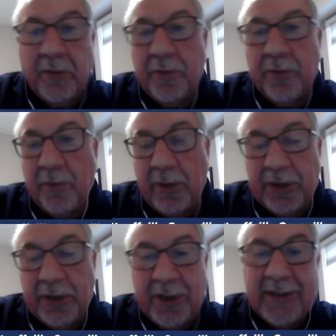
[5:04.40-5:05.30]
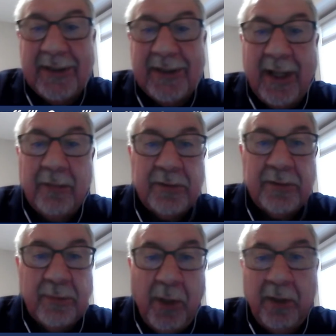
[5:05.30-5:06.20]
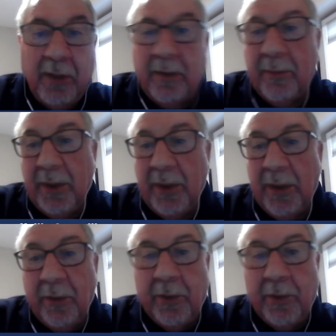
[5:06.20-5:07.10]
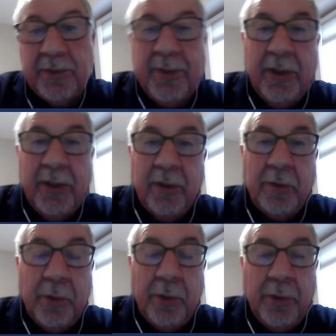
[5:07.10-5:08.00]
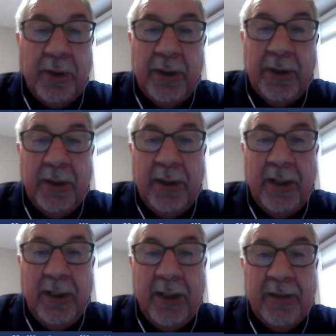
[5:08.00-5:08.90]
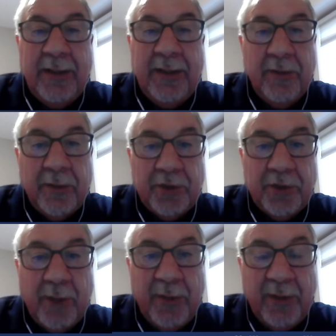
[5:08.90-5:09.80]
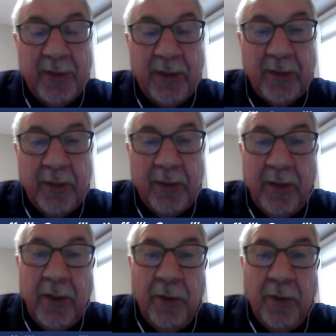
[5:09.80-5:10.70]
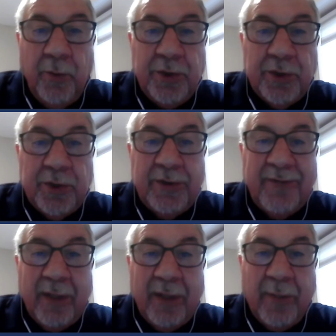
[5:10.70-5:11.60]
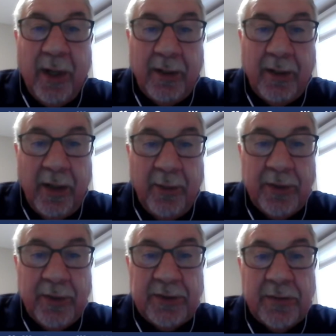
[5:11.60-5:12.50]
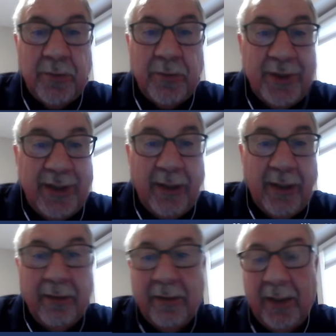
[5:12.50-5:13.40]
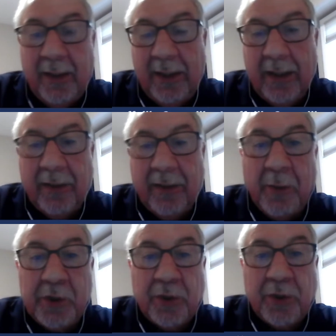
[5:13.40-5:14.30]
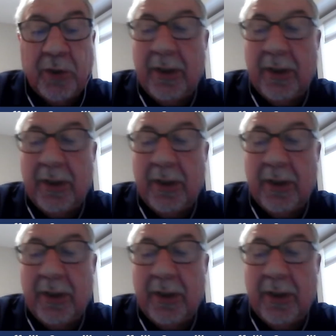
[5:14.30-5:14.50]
to adjacent towns, Markham, Richmond Hill, Aurora. They do their shopping there. We should develop our commerce, retail, commercial,